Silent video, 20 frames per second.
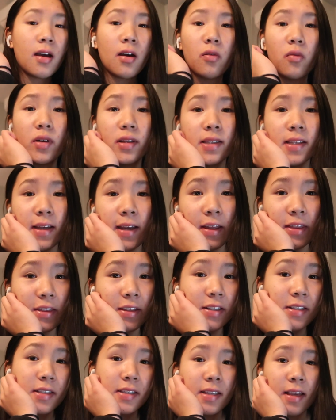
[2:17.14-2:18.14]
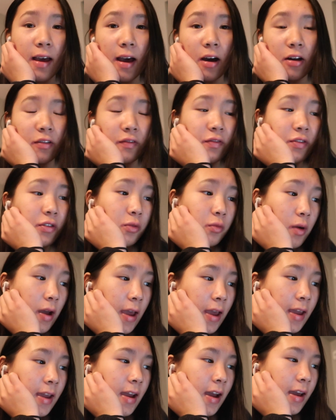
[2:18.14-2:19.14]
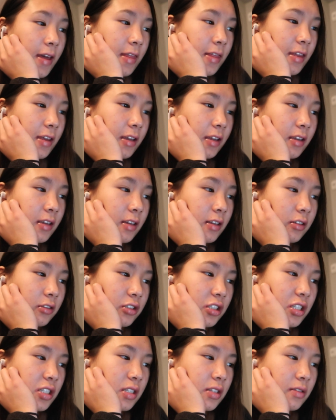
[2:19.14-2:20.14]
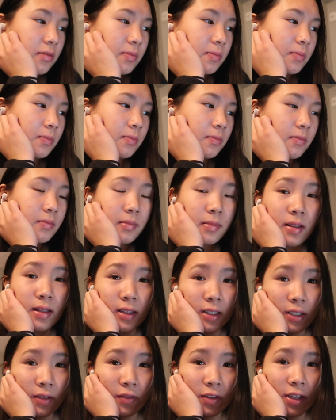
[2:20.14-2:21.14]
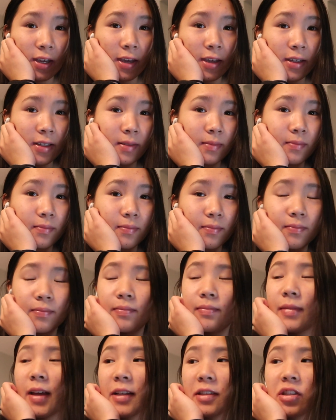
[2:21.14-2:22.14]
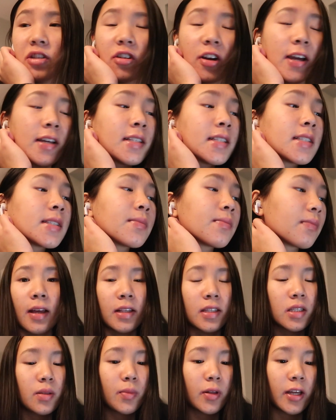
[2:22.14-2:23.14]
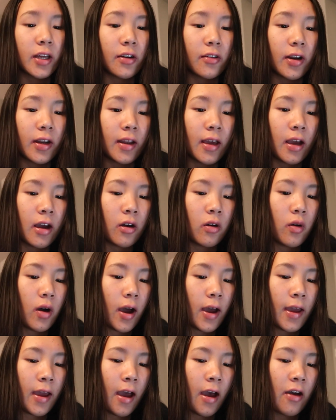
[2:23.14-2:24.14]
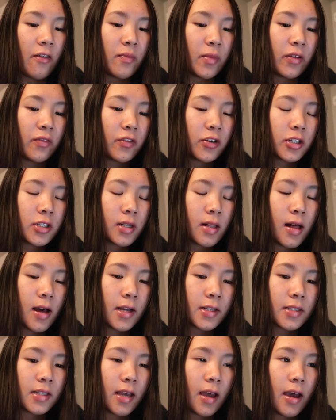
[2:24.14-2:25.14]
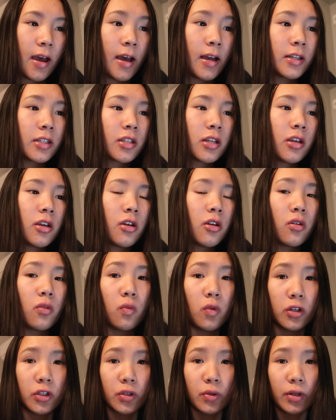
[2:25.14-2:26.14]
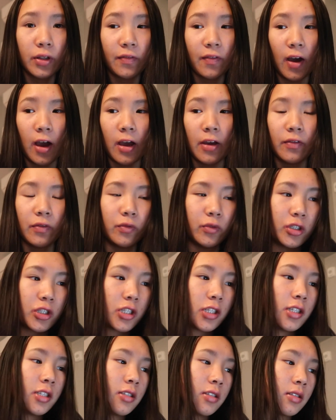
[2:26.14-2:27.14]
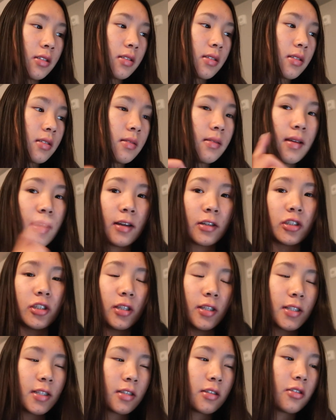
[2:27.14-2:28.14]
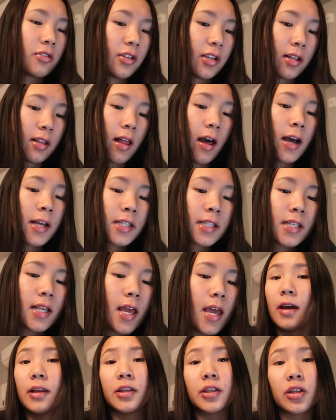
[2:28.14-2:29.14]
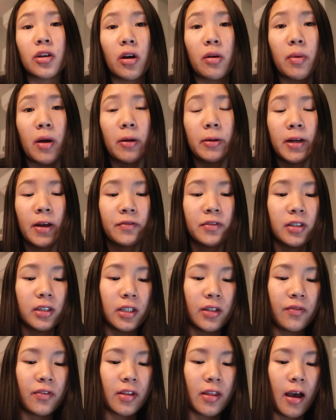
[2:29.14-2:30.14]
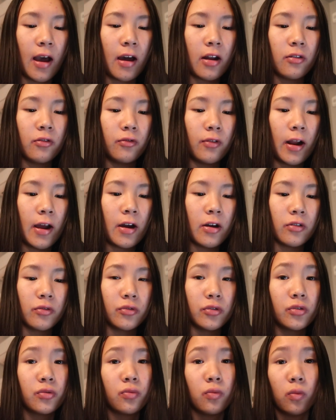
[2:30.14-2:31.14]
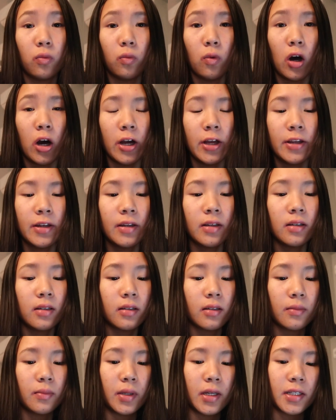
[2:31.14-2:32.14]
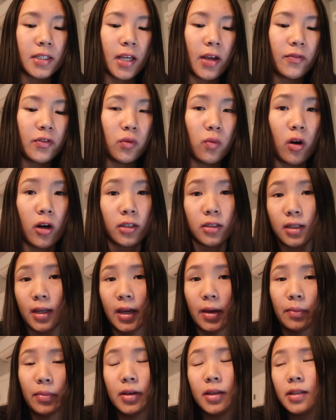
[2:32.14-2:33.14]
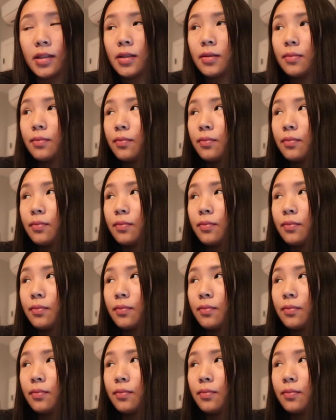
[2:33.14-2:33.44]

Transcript: once I get this out of the way, I think it'll just alleviate that stress. That's the plan right now. I have my first class at 1:25, which is actually this Greek class, and so I'll probably have to leave for that around 1 because I have to walk to campus.